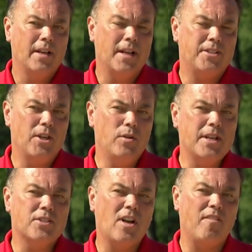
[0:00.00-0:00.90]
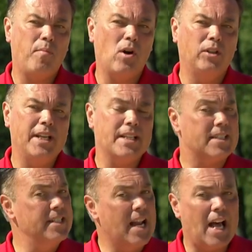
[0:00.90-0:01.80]
It's a unique softball league
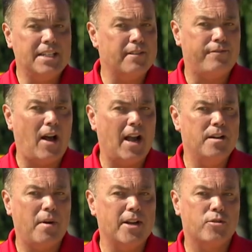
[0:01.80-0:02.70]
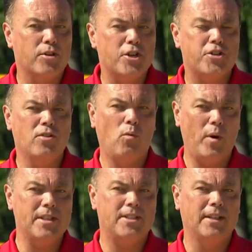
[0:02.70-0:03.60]
that's not defined by traditional
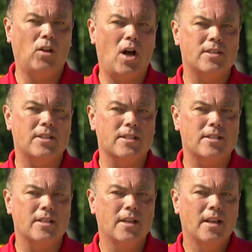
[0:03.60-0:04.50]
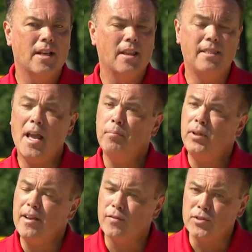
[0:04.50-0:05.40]
wins and losses. They
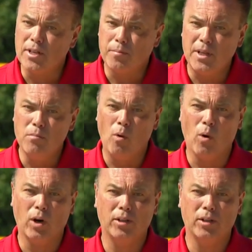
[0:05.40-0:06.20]
play for something more.